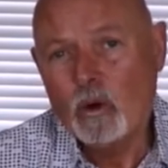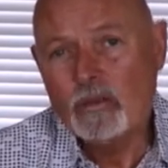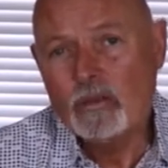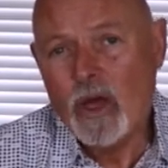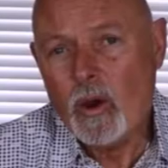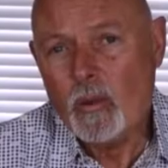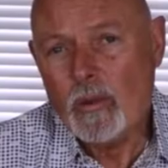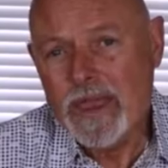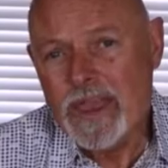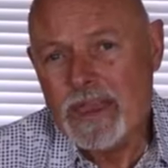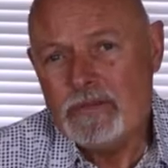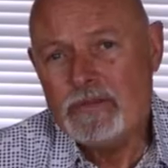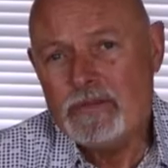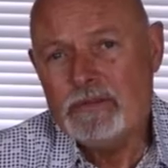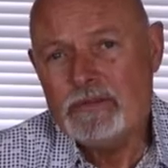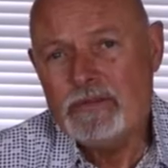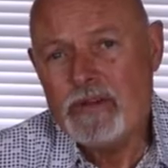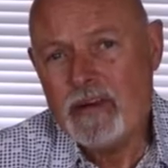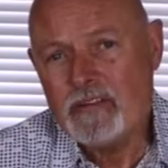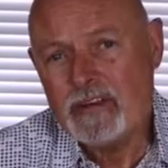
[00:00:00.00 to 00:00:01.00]
Although
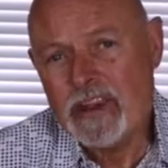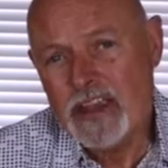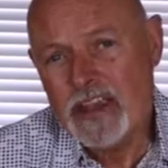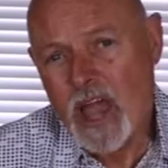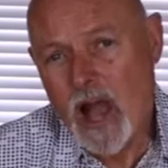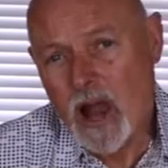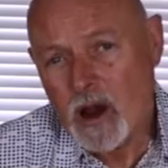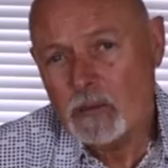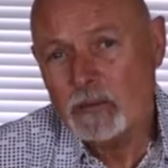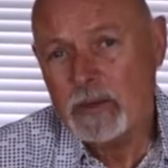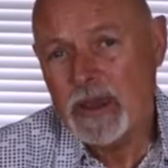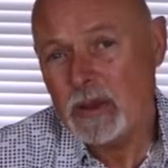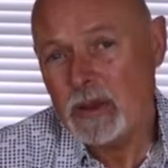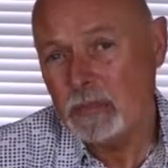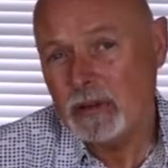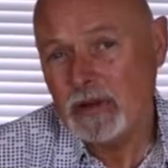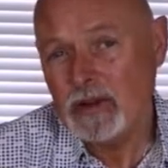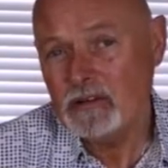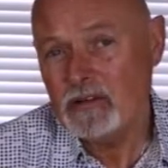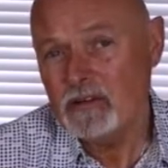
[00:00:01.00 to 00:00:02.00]
even very young
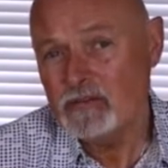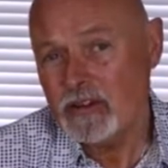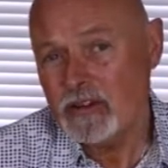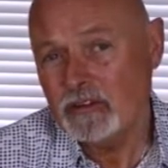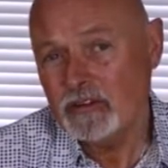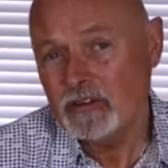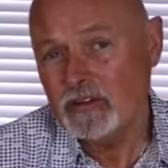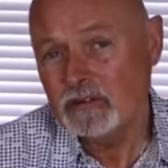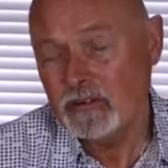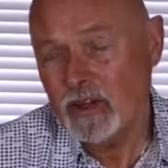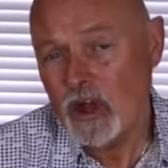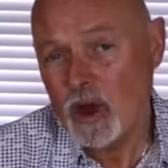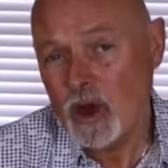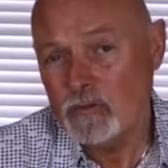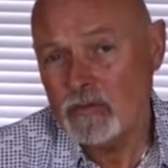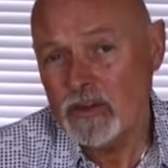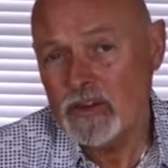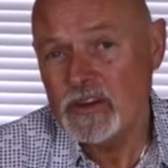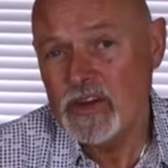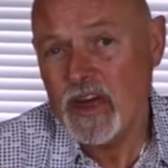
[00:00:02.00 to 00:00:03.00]
people are at risk of
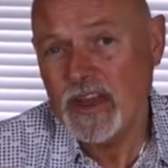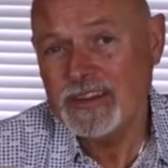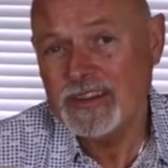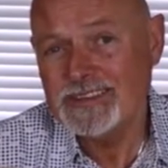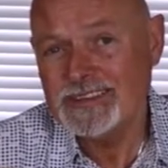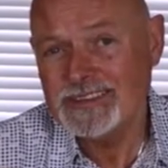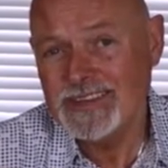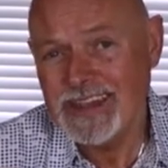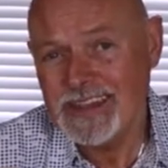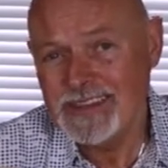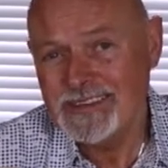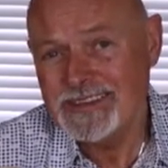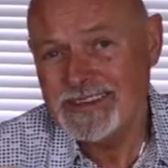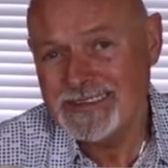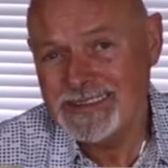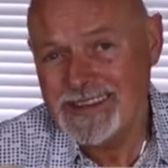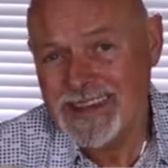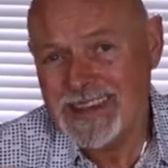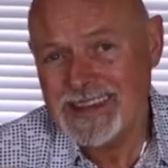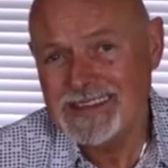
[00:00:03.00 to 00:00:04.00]
COVID-19
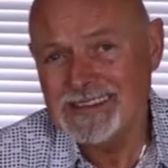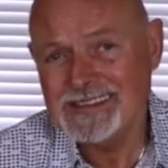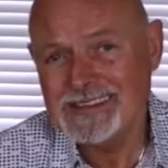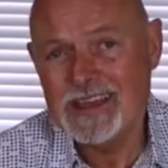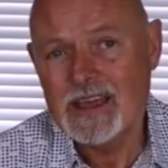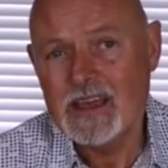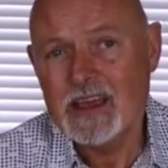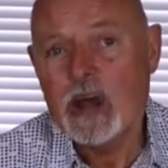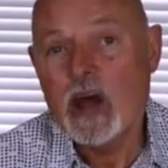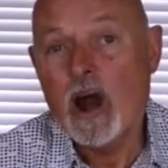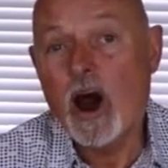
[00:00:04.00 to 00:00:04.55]
disease,